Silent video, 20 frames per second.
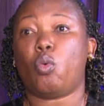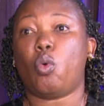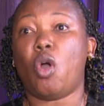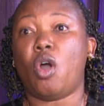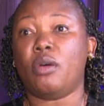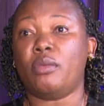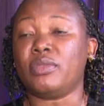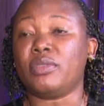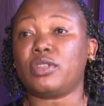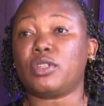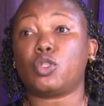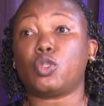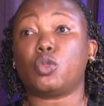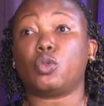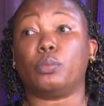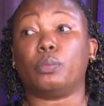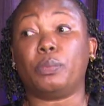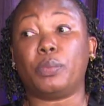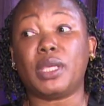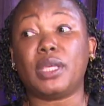warmth
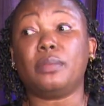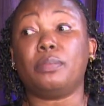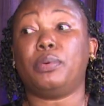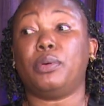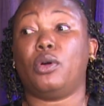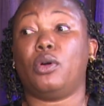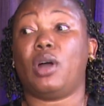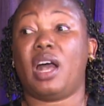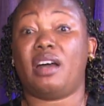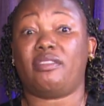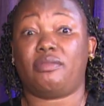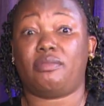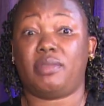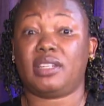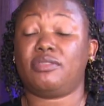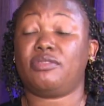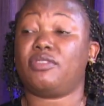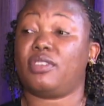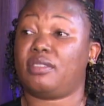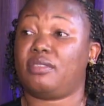to people I've
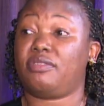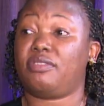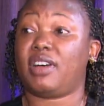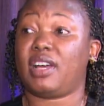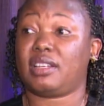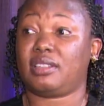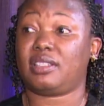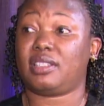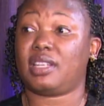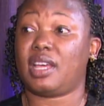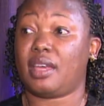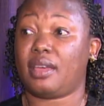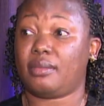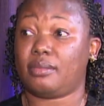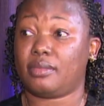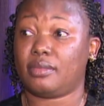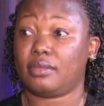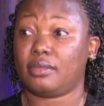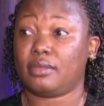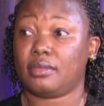met for the first
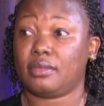time